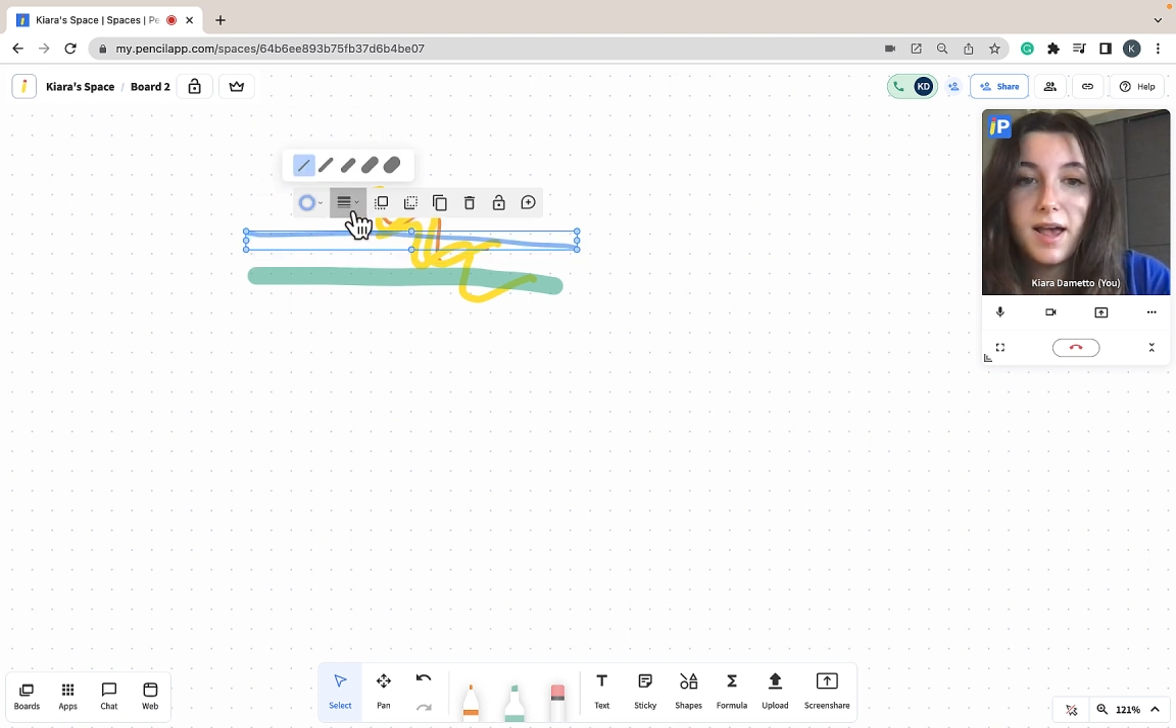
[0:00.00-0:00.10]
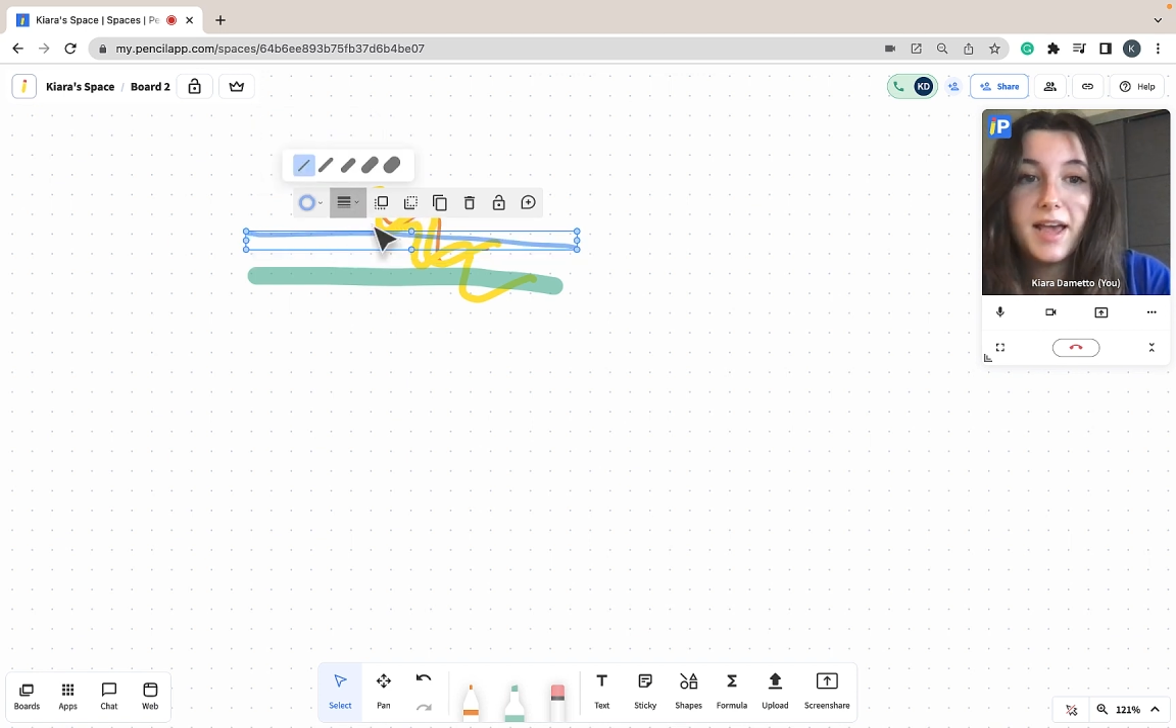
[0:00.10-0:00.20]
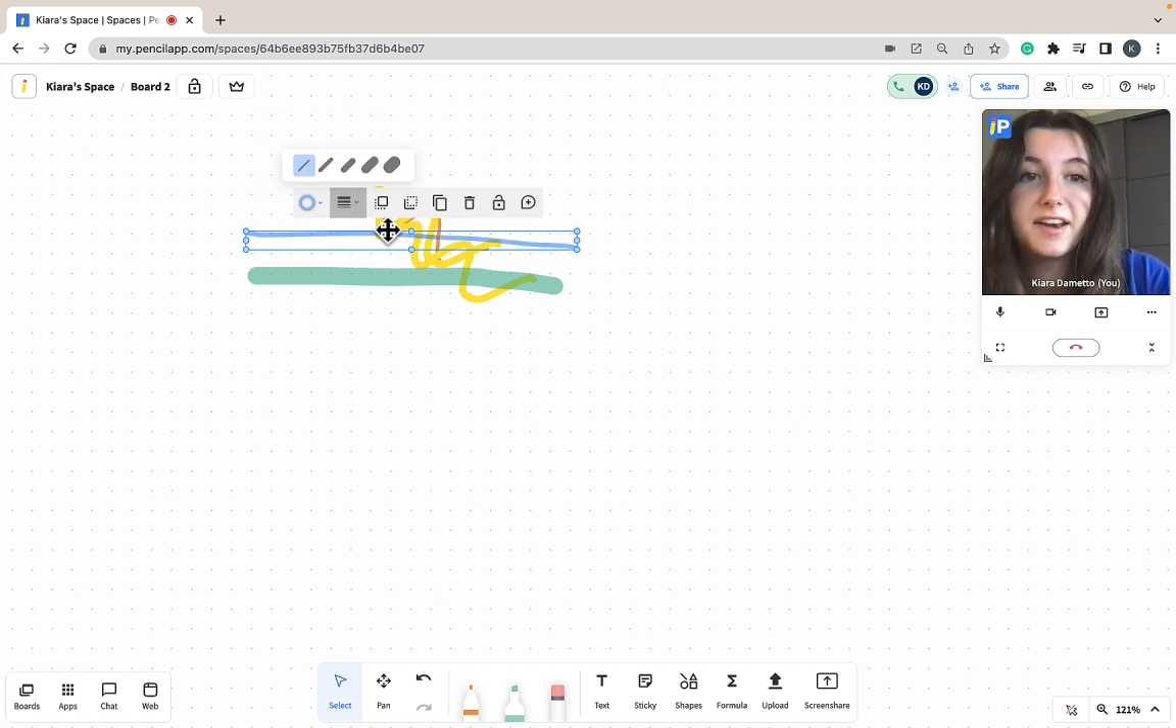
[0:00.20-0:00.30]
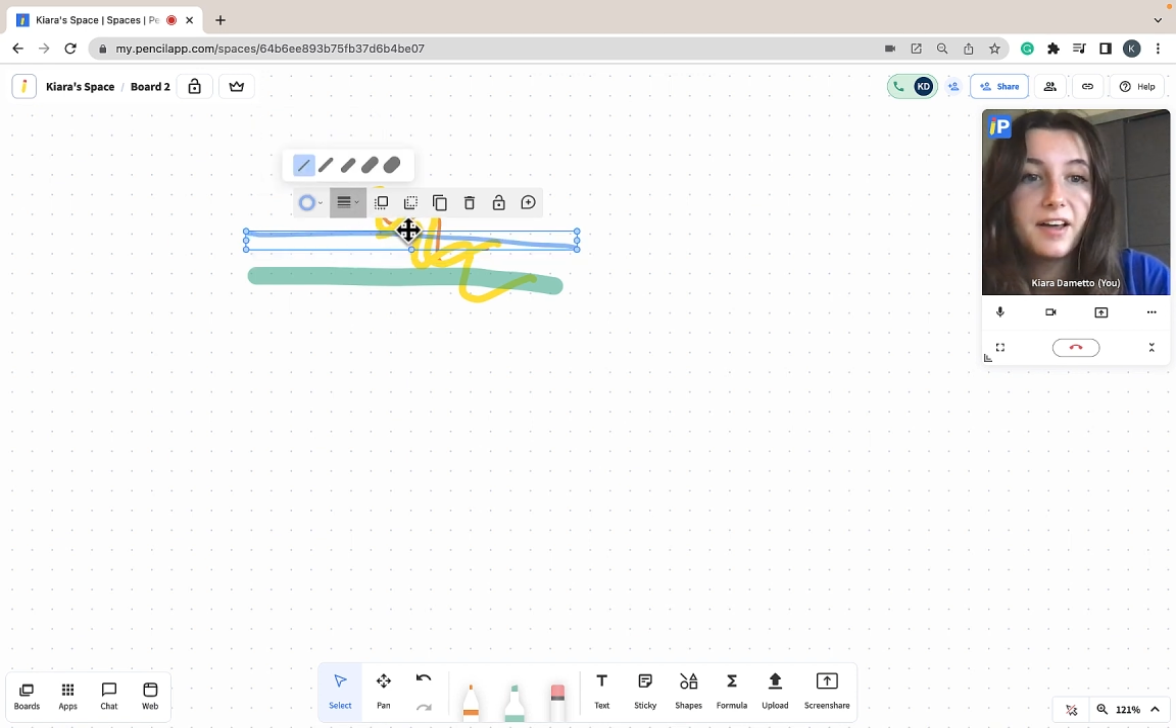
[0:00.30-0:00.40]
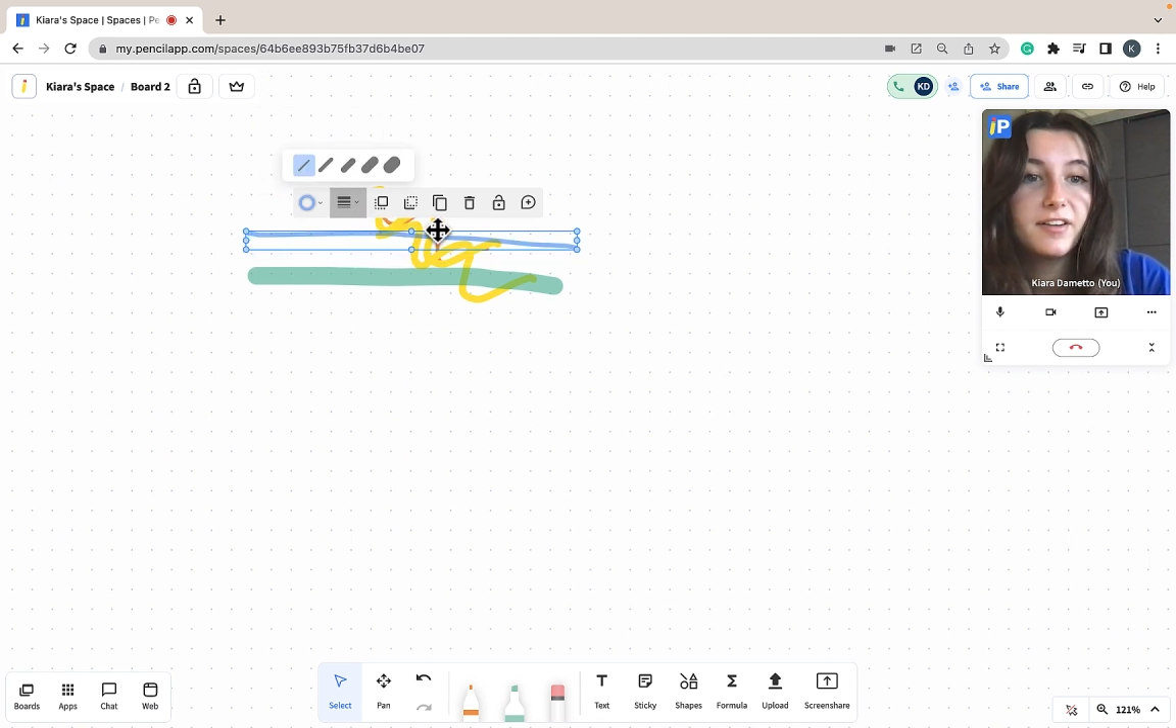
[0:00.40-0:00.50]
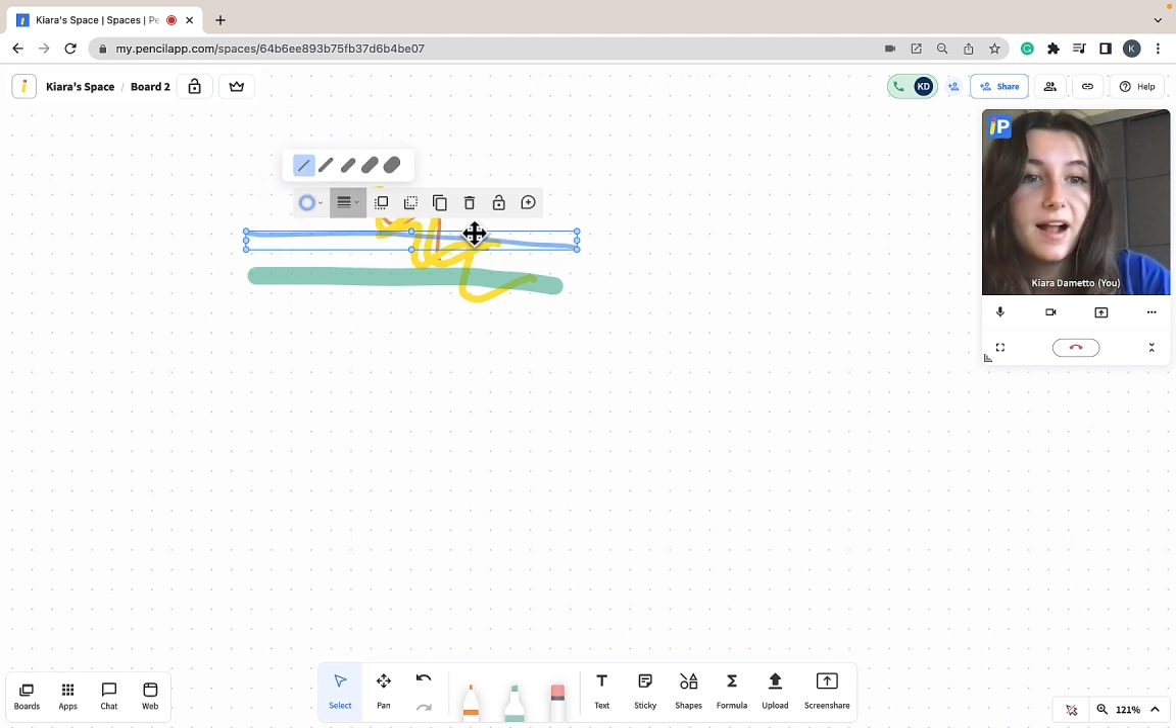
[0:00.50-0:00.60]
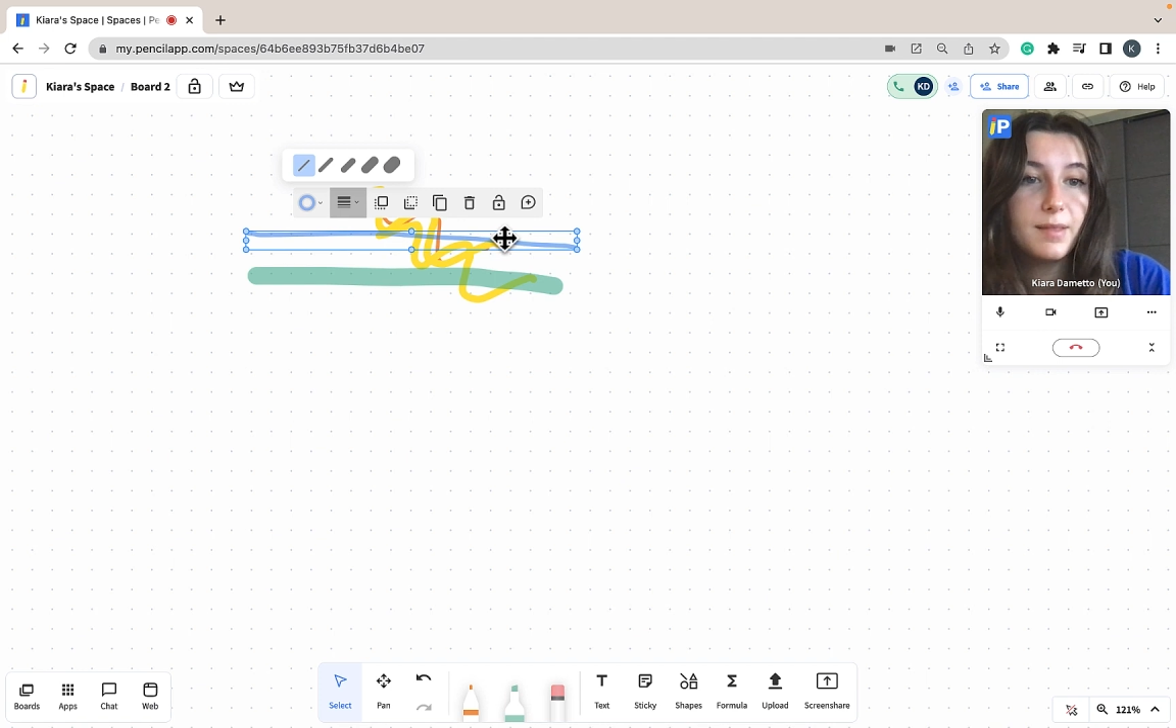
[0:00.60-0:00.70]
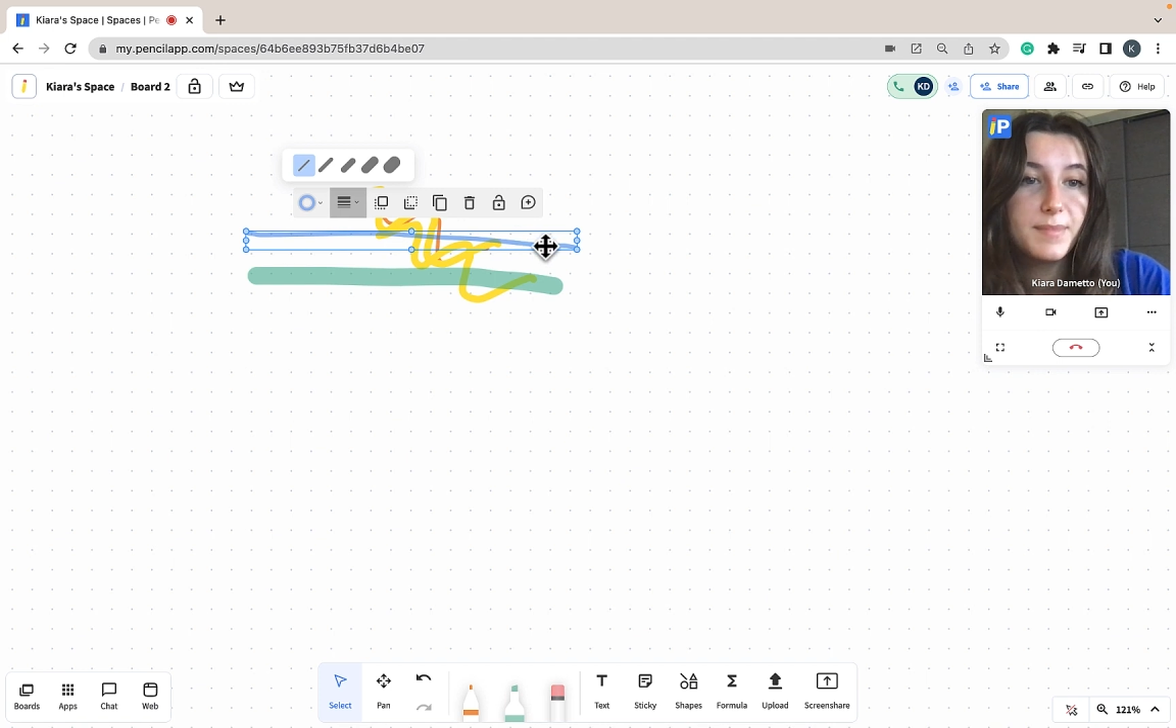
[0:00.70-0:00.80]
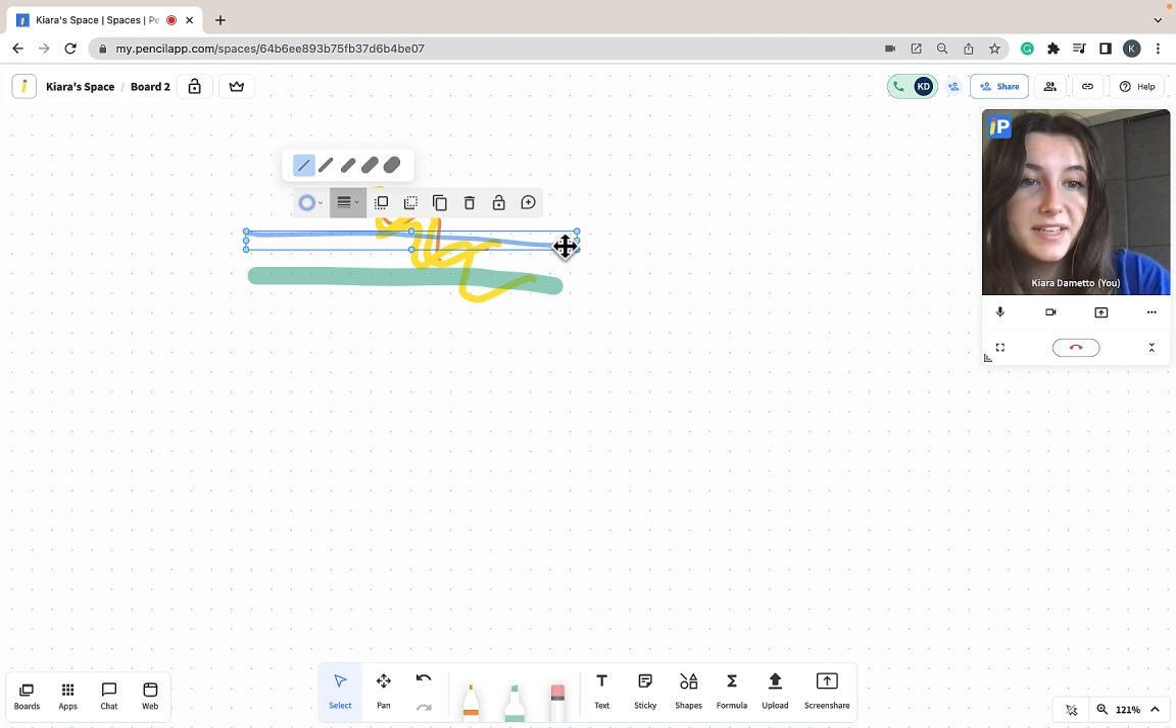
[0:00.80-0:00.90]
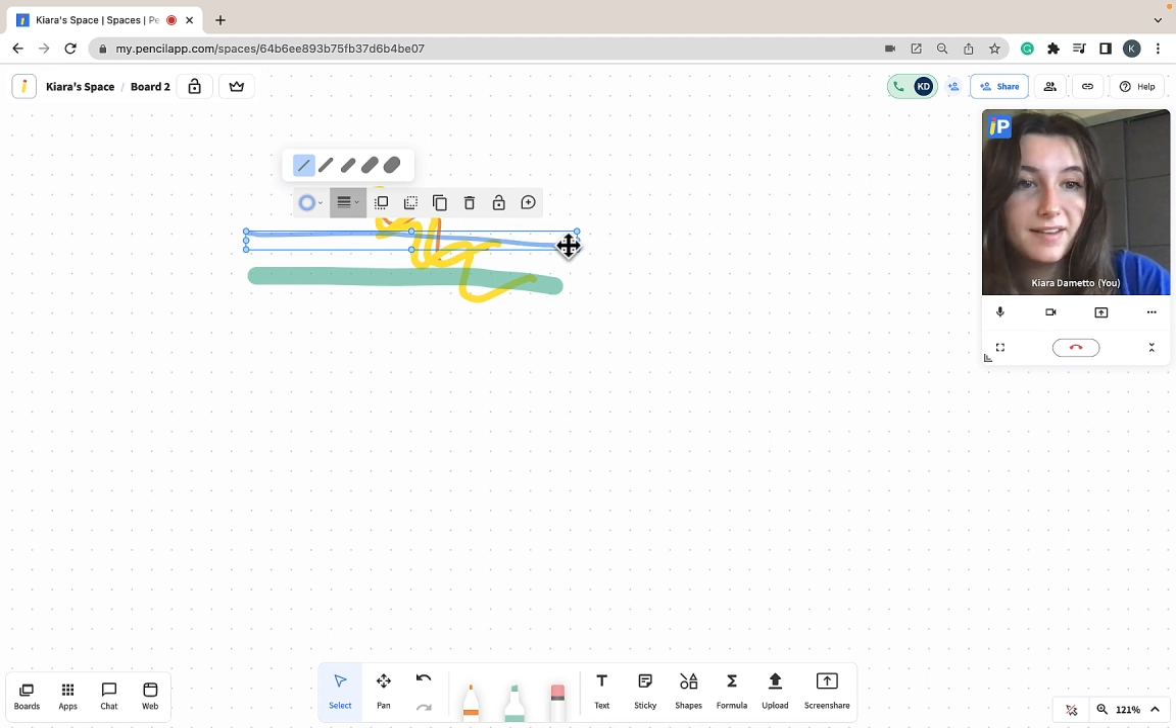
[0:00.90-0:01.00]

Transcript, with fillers: and other elements